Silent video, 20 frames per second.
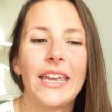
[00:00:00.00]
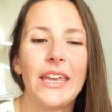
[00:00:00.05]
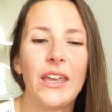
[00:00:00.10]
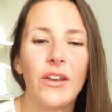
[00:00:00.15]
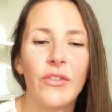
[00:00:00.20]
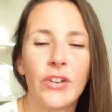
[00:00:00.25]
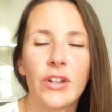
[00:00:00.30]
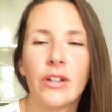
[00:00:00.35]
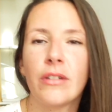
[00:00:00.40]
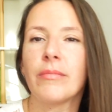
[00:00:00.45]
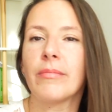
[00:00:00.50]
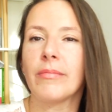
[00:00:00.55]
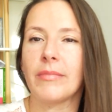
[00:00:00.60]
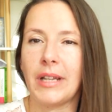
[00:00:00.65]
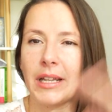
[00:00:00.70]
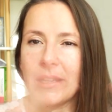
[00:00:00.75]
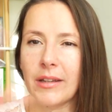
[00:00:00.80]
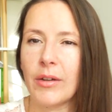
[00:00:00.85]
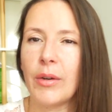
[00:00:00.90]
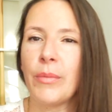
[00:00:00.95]
even
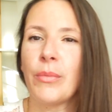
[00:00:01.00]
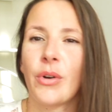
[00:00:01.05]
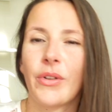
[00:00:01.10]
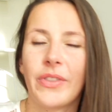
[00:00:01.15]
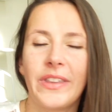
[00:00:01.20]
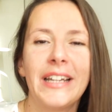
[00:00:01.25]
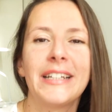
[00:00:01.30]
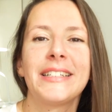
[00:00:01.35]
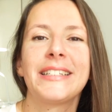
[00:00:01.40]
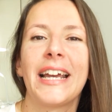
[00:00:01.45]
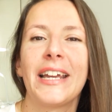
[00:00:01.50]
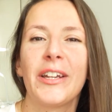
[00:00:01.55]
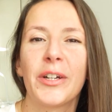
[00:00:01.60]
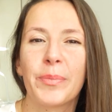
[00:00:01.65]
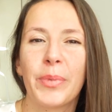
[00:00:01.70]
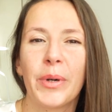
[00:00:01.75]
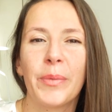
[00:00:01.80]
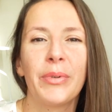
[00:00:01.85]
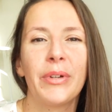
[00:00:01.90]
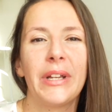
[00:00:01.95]
like among the entire
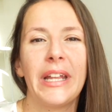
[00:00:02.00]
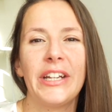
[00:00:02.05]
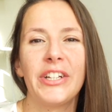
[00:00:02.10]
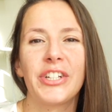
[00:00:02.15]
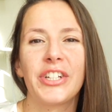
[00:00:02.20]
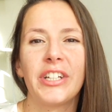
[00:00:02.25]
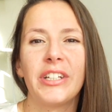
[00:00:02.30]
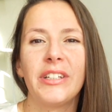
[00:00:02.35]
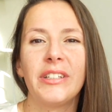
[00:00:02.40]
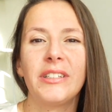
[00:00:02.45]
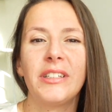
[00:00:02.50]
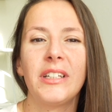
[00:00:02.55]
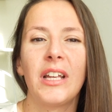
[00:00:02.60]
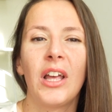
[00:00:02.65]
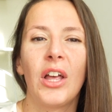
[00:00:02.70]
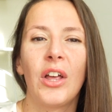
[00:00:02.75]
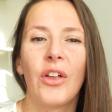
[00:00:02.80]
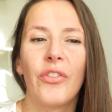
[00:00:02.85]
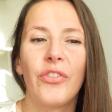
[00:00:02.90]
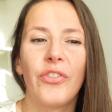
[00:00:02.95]
population,
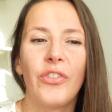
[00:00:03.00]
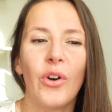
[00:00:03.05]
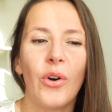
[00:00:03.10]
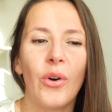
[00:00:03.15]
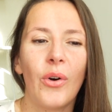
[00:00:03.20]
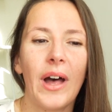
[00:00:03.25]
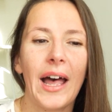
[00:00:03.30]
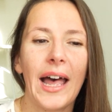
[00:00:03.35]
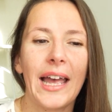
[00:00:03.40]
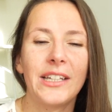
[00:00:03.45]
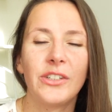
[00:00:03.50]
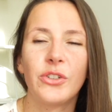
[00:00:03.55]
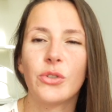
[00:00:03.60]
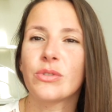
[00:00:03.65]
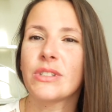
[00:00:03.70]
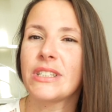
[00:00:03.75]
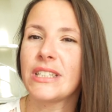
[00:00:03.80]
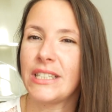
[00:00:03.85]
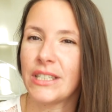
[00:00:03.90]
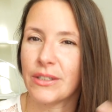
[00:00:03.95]
though I
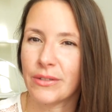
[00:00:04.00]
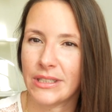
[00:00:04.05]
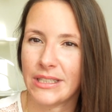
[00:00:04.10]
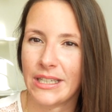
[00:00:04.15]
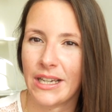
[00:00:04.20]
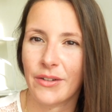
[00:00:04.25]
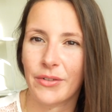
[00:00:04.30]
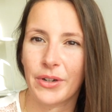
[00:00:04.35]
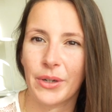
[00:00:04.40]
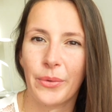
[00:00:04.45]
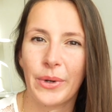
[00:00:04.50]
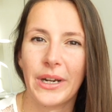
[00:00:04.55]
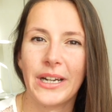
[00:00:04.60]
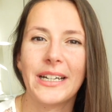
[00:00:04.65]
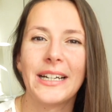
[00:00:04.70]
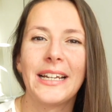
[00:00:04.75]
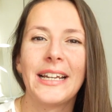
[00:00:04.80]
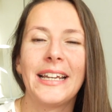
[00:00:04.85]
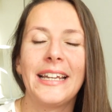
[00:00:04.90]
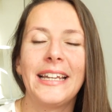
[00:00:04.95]
don't hear it
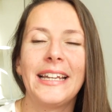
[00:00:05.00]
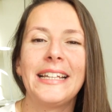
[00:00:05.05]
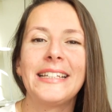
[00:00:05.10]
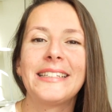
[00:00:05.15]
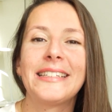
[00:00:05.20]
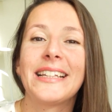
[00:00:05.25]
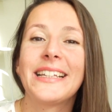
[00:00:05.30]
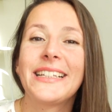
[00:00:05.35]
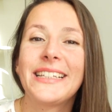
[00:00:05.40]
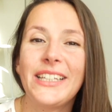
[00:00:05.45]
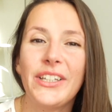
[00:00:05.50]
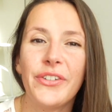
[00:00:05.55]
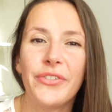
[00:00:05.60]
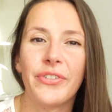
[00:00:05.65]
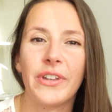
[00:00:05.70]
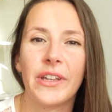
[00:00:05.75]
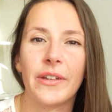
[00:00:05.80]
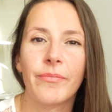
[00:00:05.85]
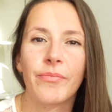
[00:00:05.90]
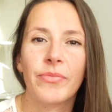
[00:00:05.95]
everywhere, it is
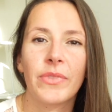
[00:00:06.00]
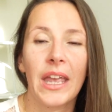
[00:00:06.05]
kiffé.